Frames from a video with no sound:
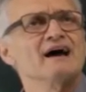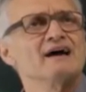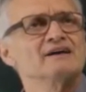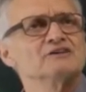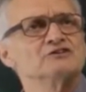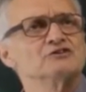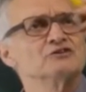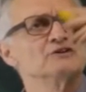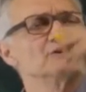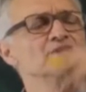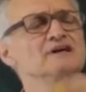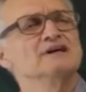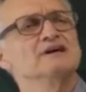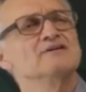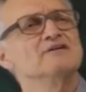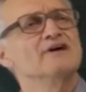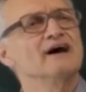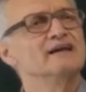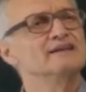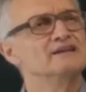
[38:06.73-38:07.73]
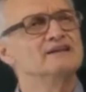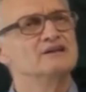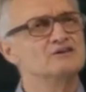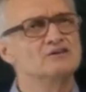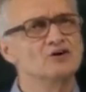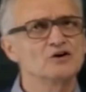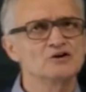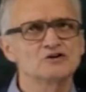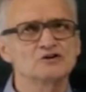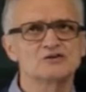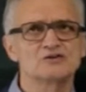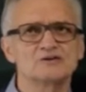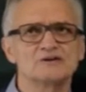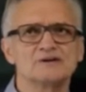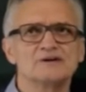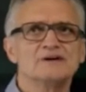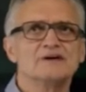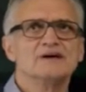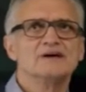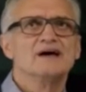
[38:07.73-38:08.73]
I should here write a dot,
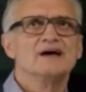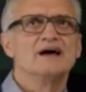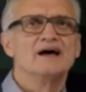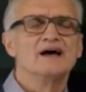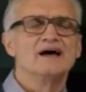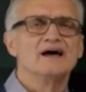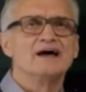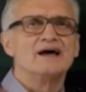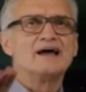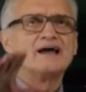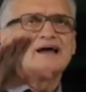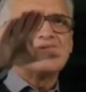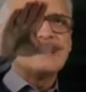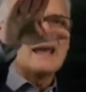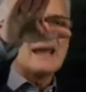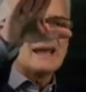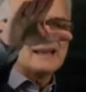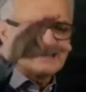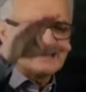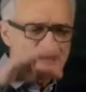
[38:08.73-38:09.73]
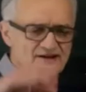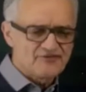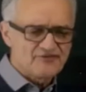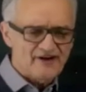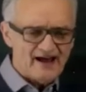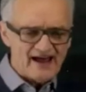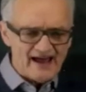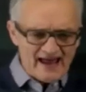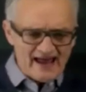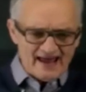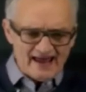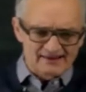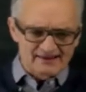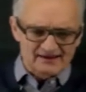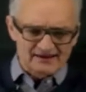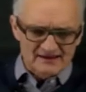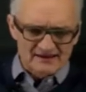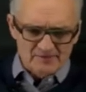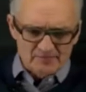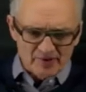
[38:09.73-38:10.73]
and if I add
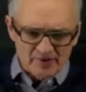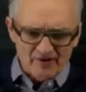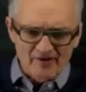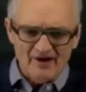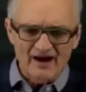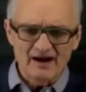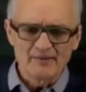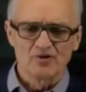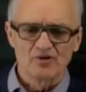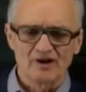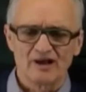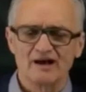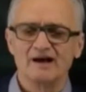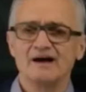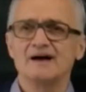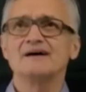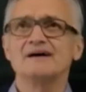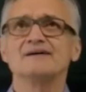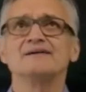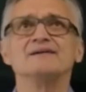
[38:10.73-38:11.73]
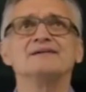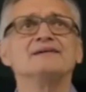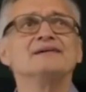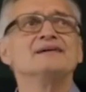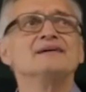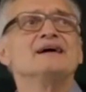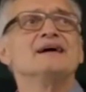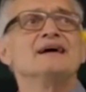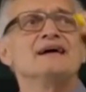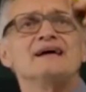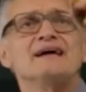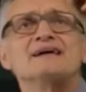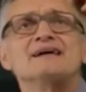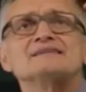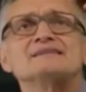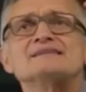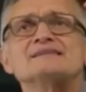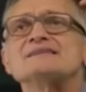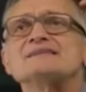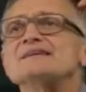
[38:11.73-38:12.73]
the parabola,
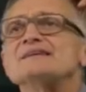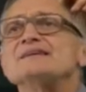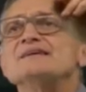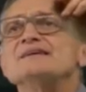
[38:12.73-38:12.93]
is,